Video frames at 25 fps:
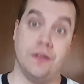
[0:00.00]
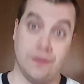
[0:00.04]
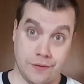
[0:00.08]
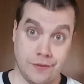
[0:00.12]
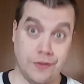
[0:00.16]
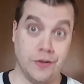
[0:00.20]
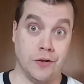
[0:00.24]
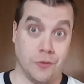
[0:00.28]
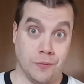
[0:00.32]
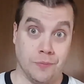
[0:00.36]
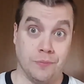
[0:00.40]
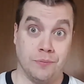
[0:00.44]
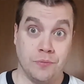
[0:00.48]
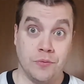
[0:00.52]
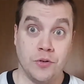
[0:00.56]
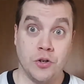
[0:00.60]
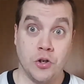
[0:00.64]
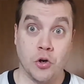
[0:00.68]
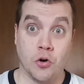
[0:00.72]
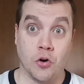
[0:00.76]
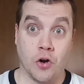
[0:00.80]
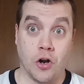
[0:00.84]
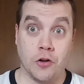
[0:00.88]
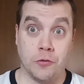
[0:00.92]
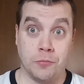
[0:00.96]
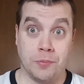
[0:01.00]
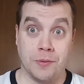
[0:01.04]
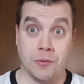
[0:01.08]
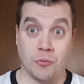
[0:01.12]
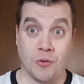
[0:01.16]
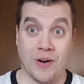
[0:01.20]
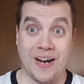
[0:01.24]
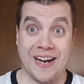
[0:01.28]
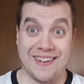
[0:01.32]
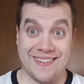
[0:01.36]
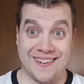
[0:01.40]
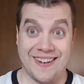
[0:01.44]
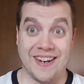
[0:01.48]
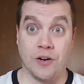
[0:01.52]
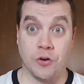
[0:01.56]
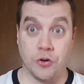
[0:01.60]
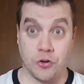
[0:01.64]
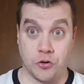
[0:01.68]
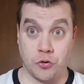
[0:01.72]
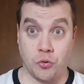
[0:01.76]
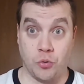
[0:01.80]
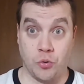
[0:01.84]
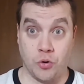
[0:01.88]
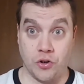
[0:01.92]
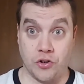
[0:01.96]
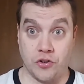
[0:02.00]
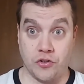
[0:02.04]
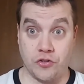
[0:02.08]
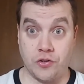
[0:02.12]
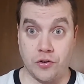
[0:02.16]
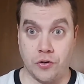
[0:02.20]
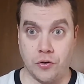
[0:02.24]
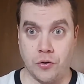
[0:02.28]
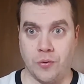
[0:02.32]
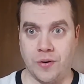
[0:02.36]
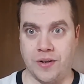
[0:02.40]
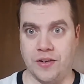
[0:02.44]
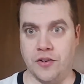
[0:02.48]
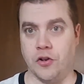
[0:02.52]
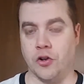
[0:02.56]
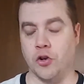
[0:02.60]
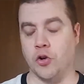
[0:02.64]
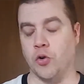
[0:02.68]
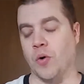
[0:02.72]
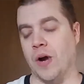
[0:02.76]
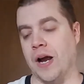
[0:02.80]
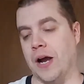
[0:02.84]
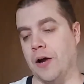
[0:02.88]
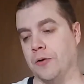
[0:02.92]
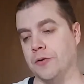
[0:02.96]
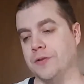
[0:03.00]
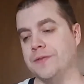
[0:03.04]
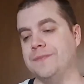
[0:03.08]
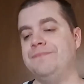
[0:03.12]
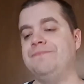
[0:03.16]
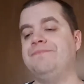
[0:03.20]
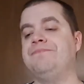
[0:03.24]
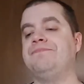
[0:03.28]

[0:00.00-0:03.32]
you know, your husband ran territories, you know, into the ground.